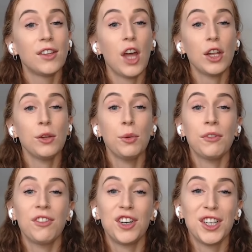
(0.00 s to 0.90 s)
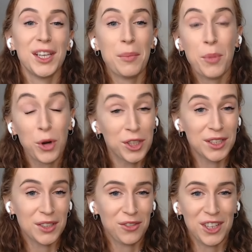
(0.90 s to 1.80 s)
Now that we've learned the
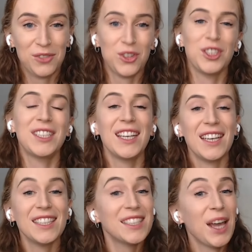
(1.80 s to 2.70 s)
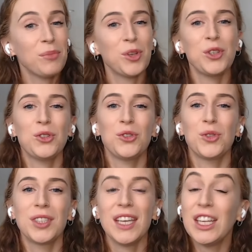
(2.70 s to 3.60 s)
importance of invoicing, it's time to
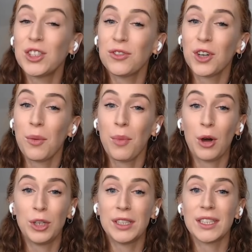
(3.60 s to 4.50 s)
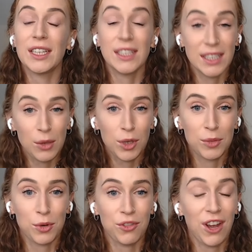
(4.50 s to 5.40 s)
introduce each of the components and see what a
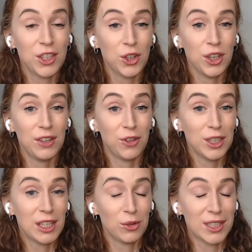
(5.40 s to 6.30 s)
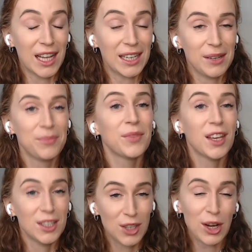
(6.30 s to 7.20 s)
professional invoice looks like.
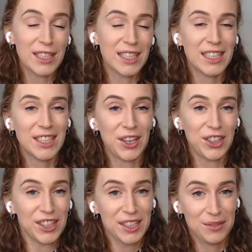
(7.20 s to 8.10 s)
So let's get started.